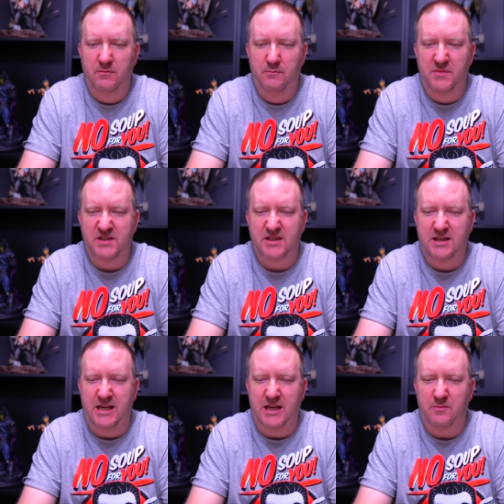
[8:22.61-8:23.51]
Miss
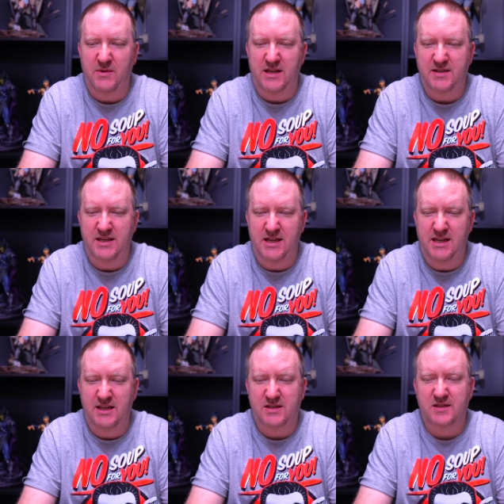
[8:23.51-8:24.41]
Geek Meets
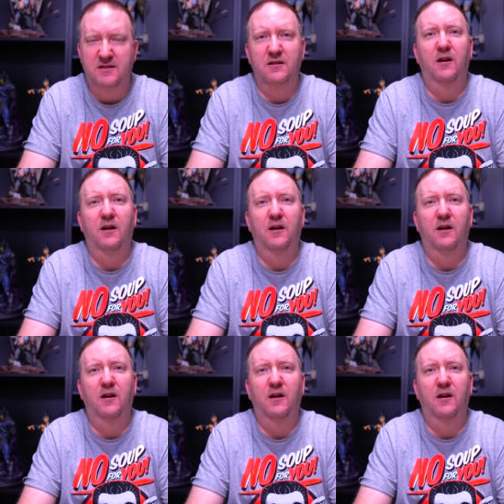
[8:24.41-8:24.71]
Eats.